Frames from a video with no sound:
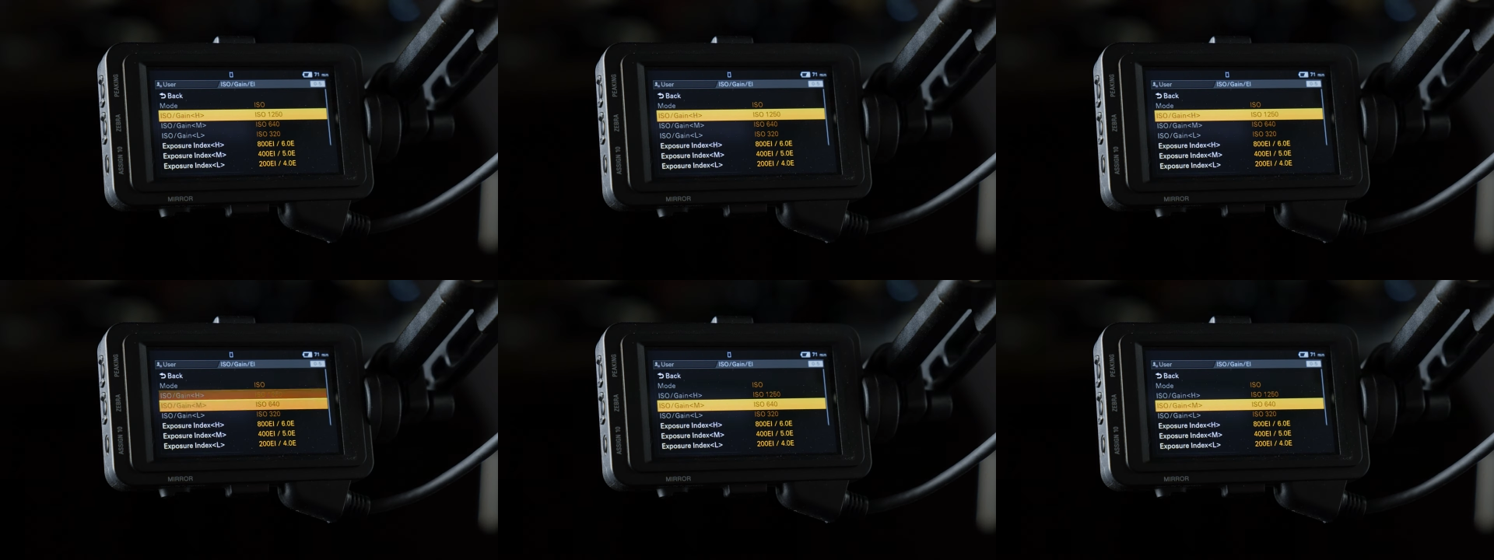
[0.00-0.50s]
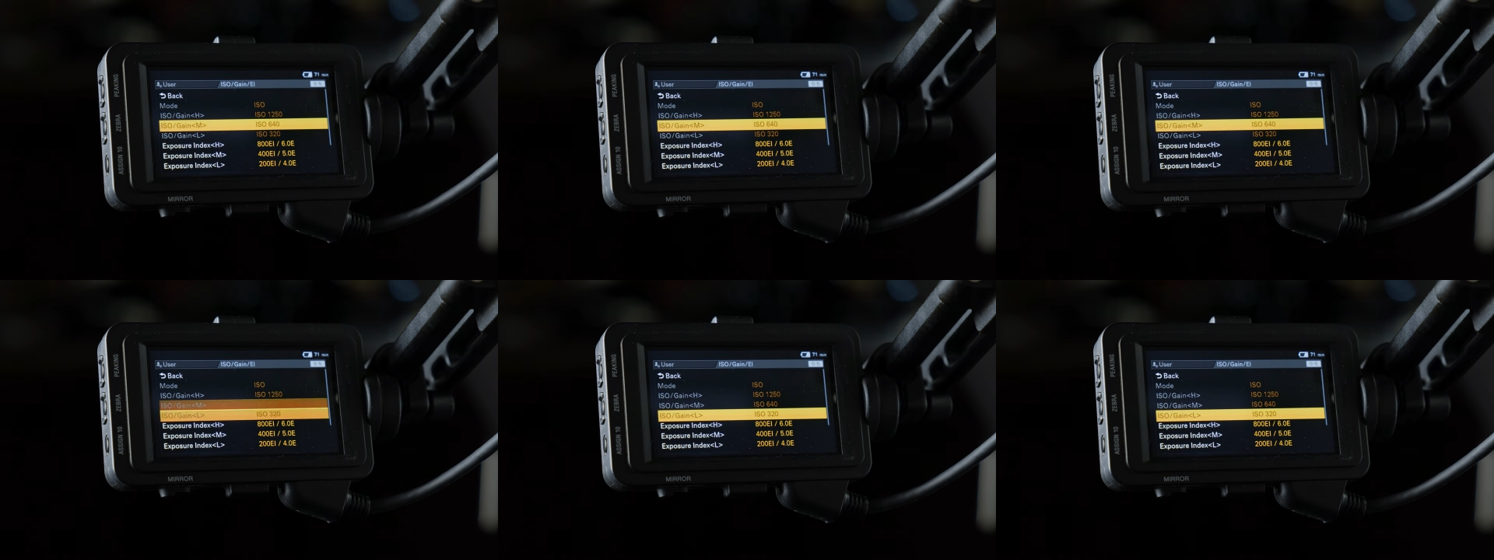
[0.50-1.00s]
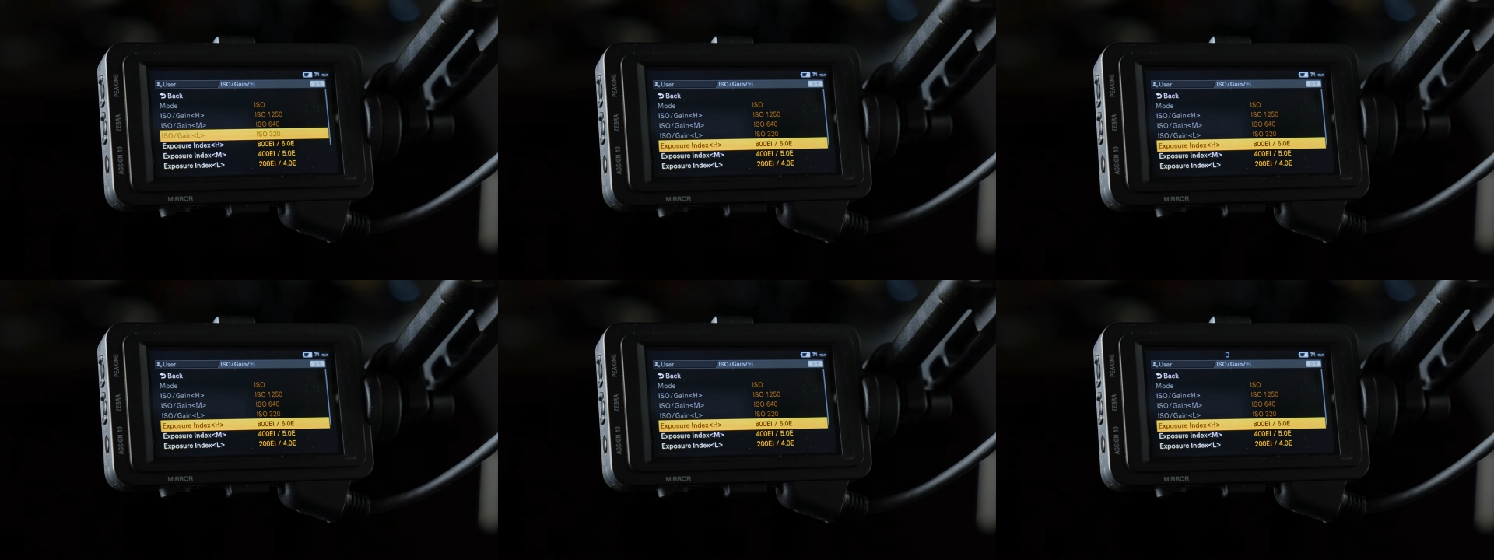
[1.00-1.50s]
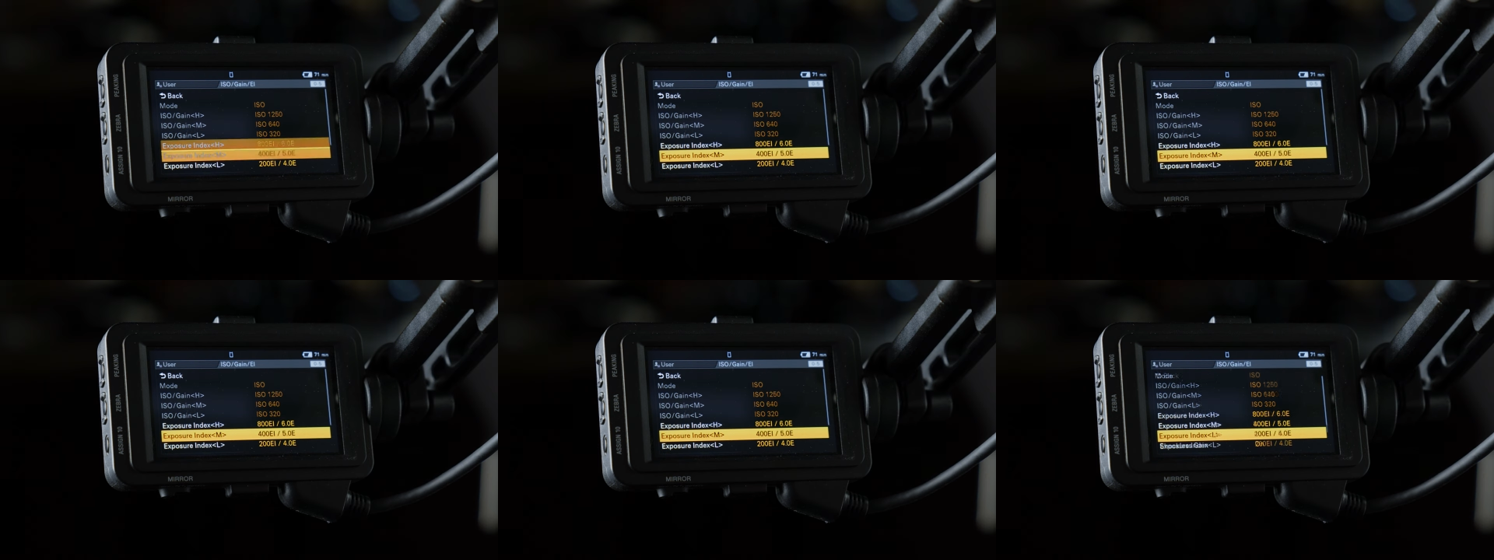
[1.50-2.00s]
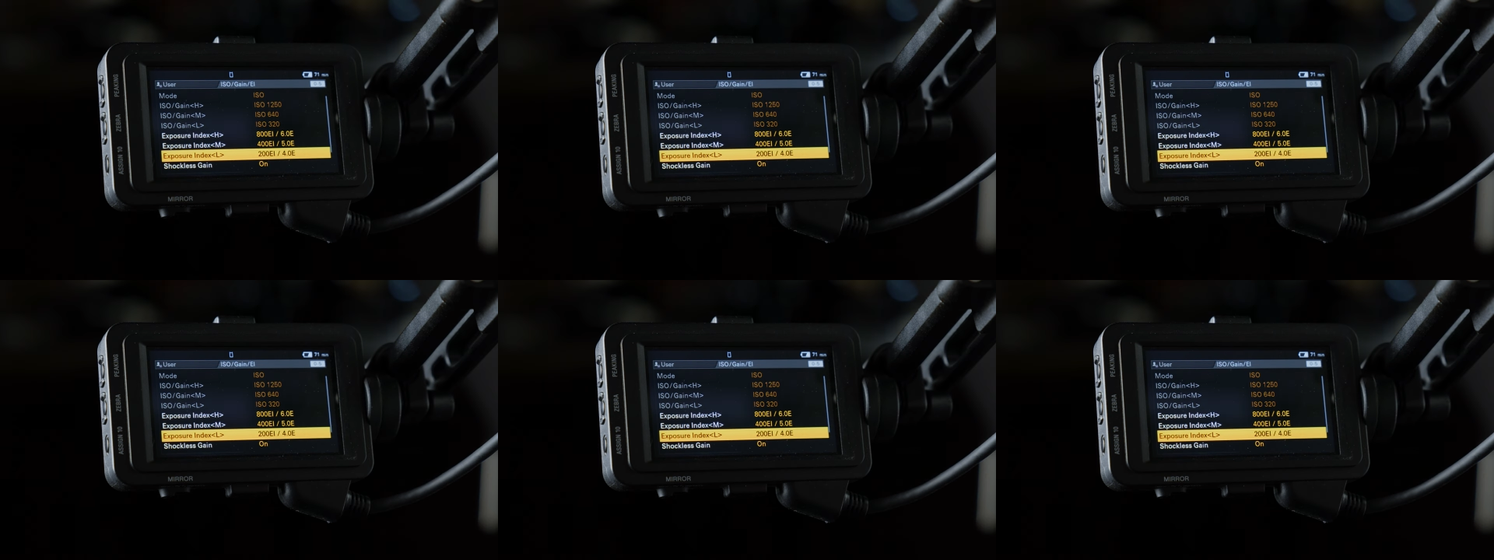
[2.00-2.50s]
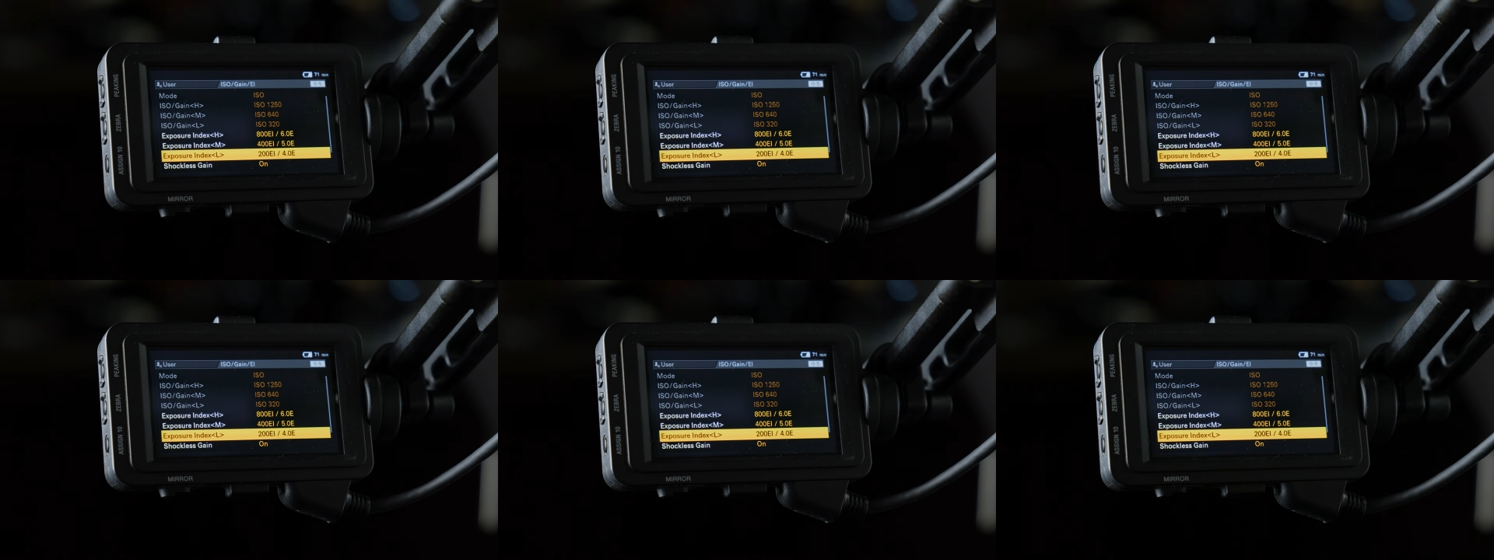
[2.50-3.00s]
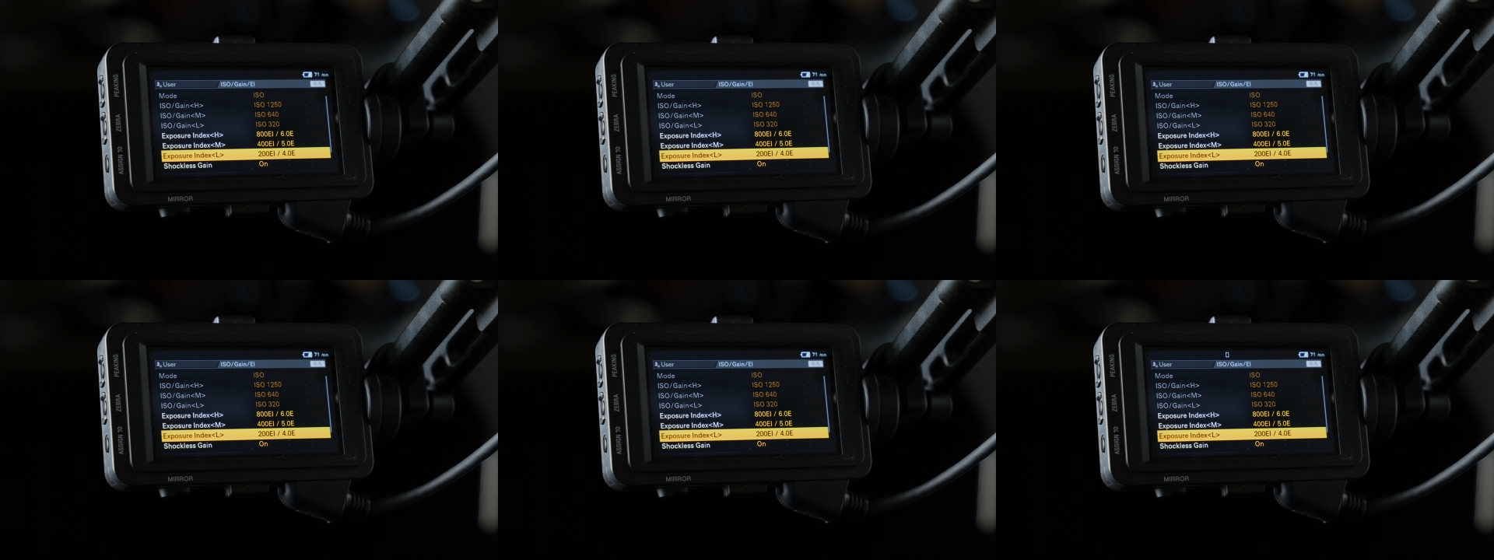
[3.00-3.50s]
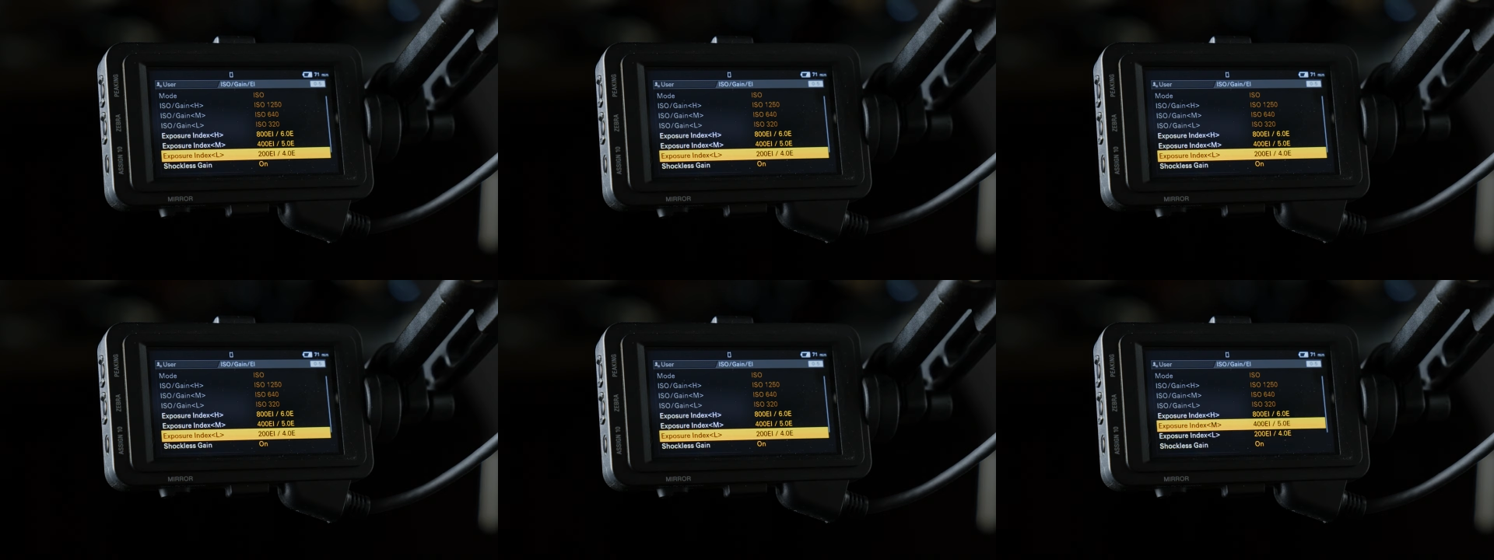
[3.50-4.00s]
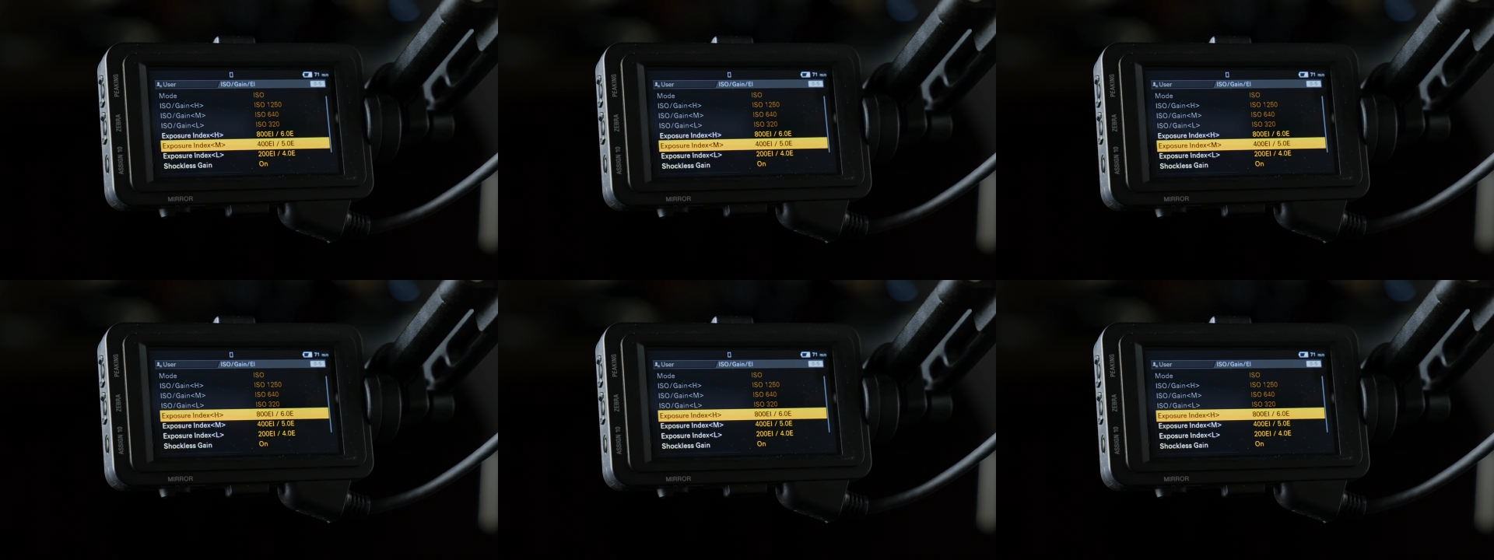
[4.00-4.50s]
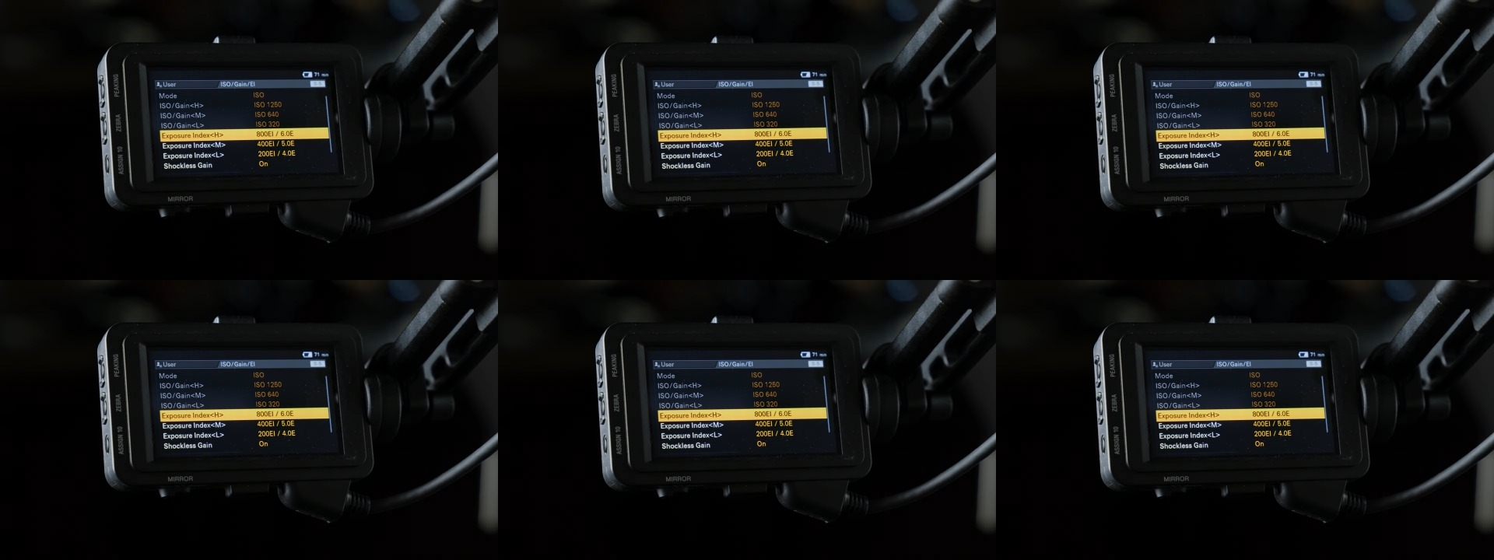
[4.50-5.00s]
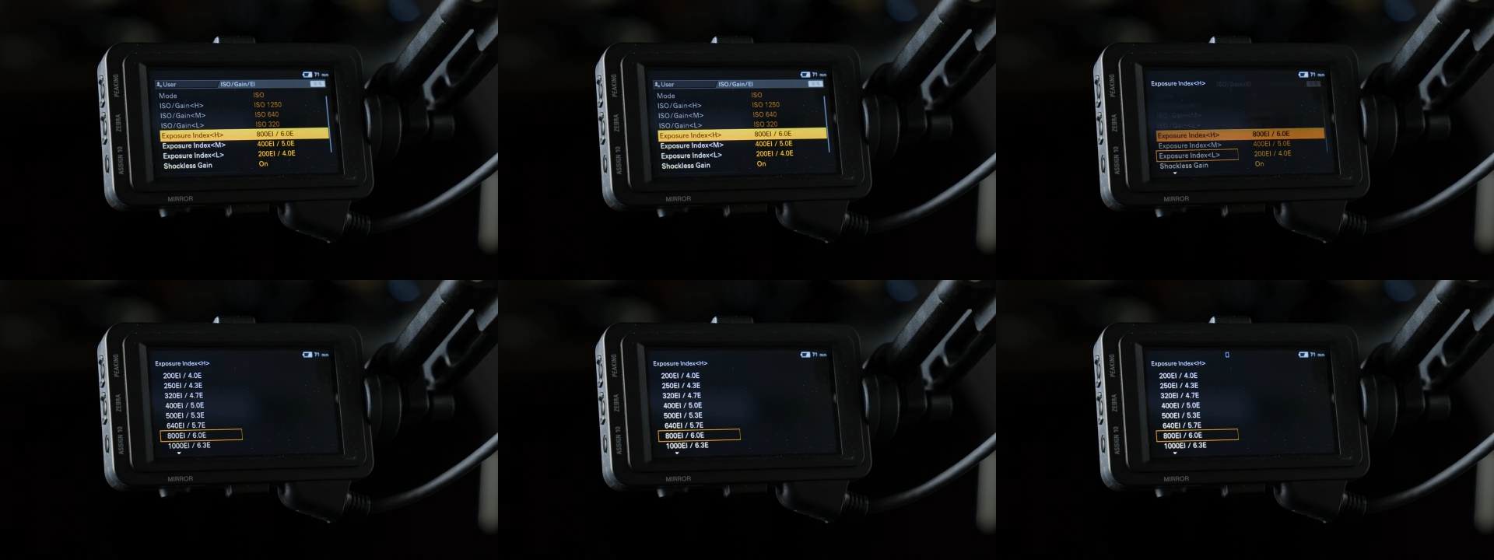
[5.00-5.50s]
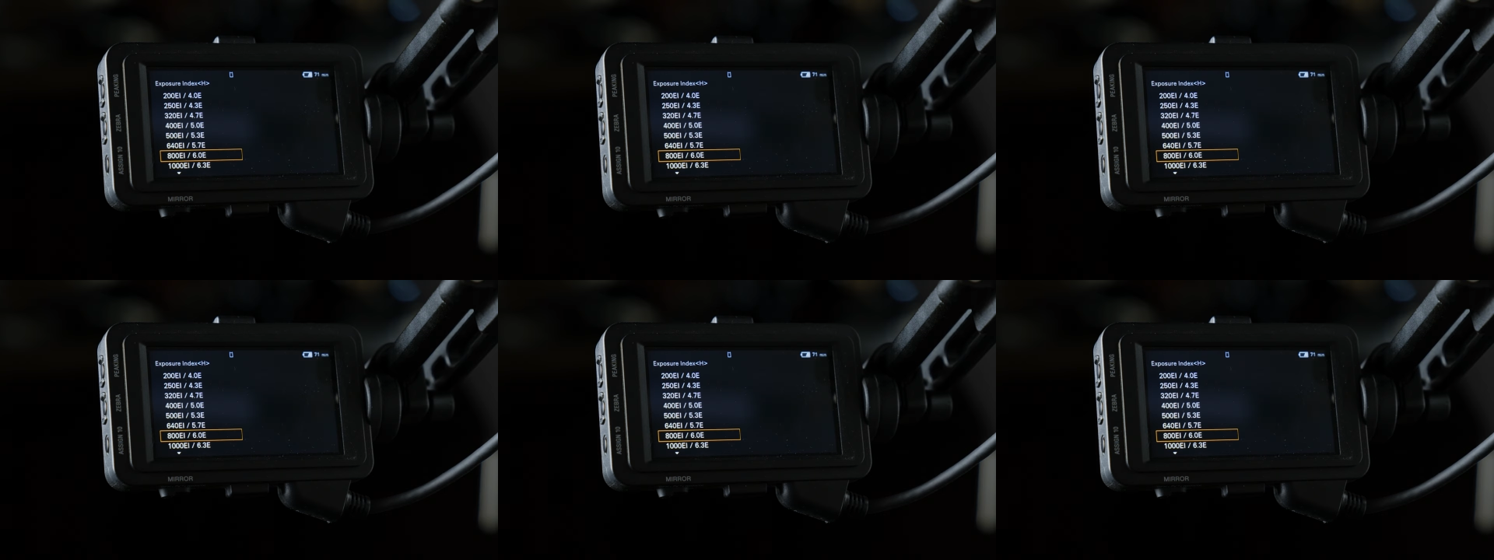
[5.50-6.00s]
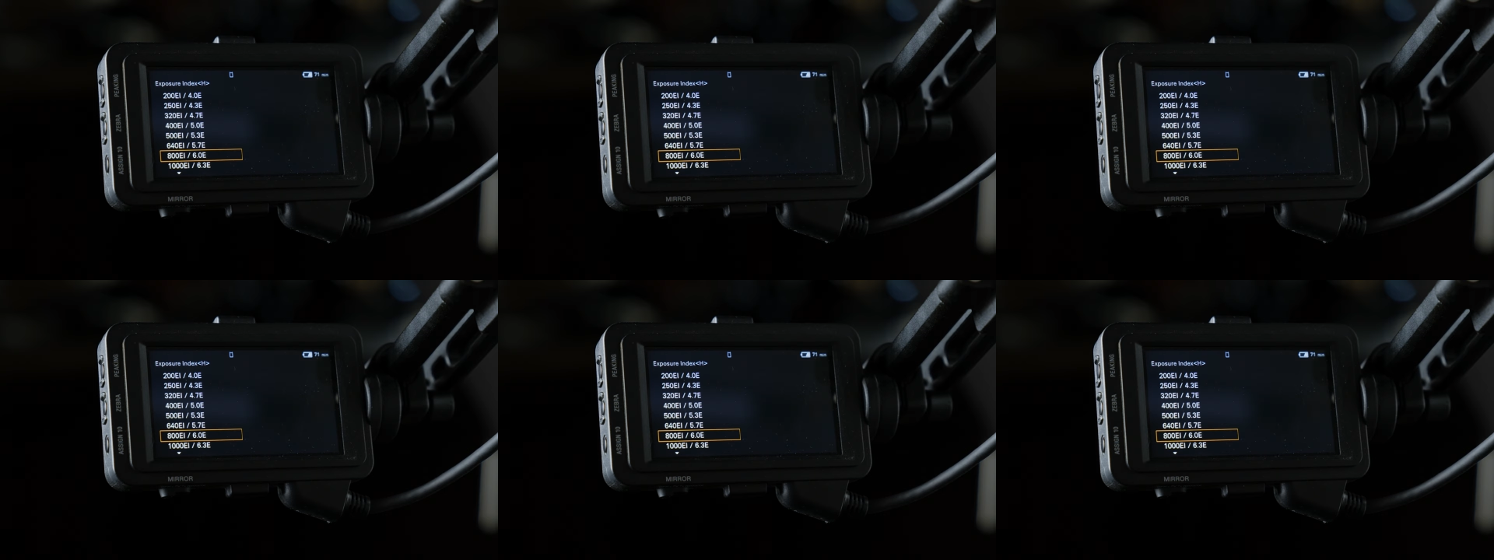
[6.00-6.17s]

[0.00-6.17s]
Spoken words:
Nobody's mouth can be seen.